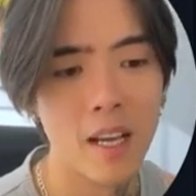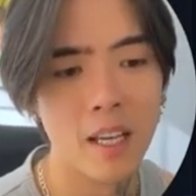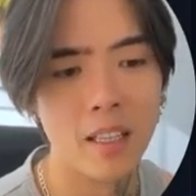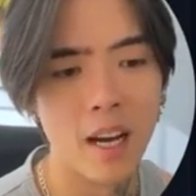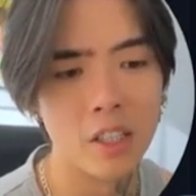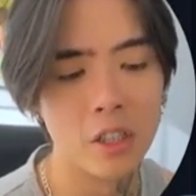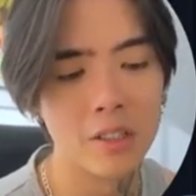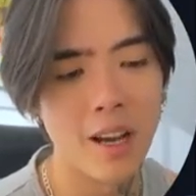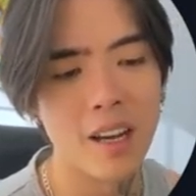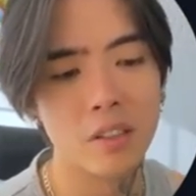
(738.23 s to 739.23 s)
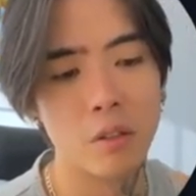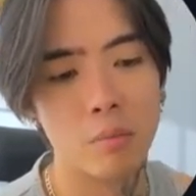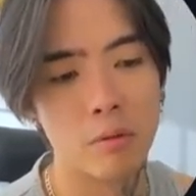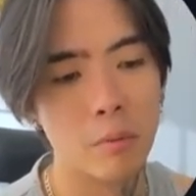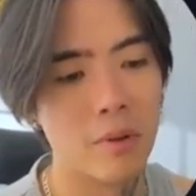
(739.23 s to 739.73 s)
And I just asked the
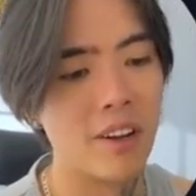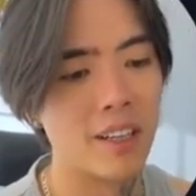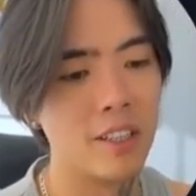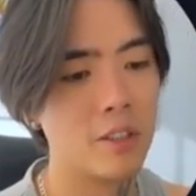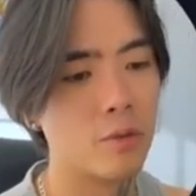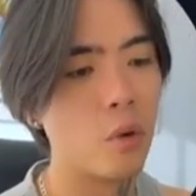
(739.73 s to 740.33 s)
prompt, like I just